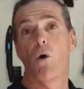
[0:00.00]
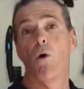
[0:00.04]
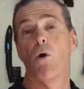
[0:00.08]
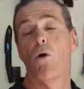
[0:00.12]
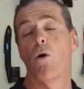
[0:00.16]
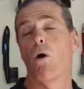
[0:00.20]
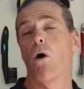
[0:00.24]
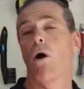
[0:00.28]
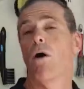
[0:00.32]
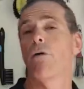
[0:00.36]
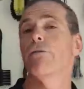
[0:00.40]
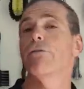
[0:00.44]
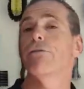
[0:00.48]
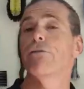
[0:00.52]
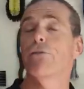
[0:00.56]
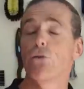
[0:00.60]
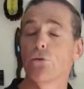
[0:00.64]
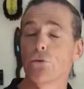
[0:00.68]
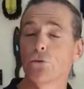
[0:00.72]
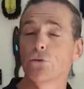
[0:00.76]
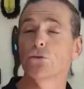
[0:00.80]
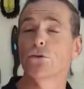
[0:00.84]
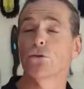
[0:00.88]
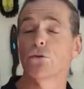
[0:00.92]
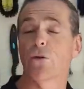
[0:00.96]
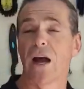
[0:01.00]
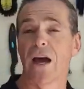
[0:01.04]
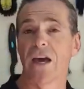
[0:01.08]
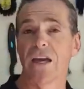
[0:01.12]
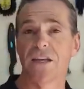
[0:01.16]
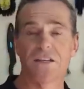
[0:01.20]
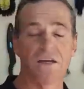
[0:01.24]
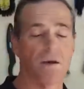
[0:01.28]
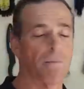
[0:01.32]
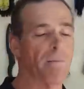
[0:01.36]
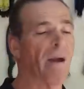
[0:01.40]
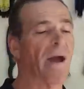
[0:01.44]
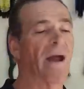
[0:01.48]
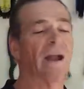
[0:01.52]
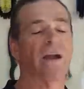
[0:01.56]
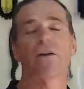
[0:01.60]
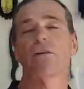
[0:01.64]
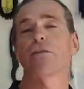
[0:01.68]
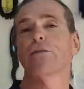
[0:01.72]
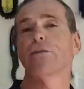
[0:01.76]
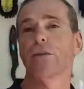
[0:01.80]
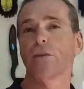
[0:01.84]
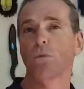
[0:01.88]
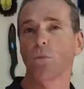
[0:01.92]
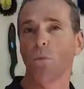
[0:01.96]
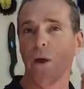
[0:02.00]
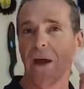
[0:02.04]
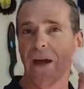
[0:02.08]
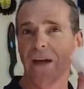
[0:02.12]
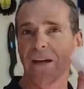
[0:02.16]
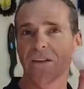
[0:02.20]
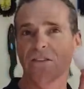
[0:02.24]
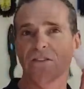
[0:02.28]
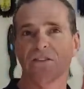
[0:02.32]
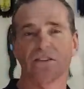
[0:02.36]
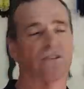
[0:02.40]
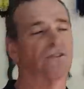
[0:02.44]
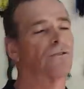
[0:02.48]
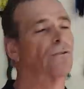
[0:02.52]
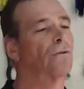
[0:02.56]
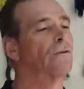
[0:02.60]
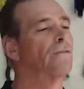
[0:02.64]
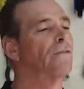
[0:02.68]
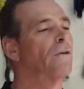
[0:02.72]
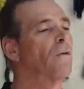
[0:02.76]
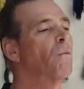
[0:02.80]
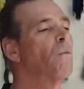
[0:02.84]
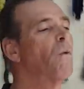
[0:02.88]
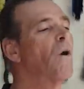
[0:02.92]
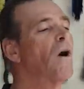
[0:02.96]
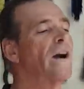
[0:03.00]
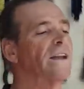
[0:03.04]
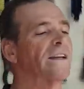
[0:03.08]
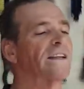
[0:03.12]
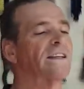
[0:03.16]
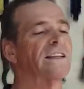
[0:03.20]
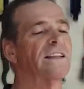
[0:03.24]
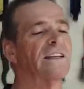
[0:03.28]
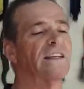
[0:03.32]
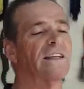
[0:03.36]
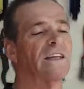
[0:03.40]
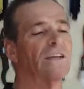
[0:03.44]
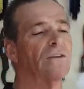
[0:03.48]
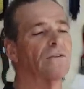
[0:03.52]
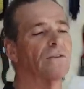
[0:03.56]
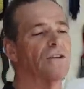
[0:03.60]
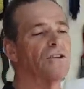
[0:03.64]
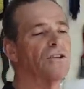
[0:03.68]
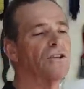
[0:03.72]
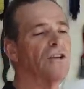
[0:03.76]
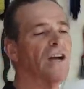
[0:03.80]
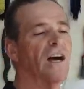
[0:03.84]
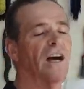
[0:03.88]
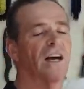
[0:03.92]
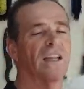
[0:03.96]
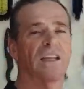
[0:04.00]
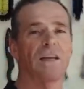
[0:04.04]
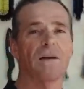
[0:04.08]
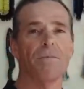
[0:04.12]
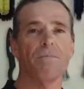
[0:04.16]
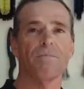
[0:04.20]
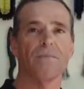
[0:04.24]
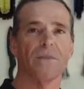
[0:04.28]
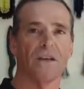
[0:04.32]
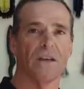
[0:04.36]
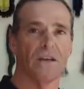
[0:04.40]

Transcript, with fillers: or food grade paraffin wax, it's sort of a white clearish colour.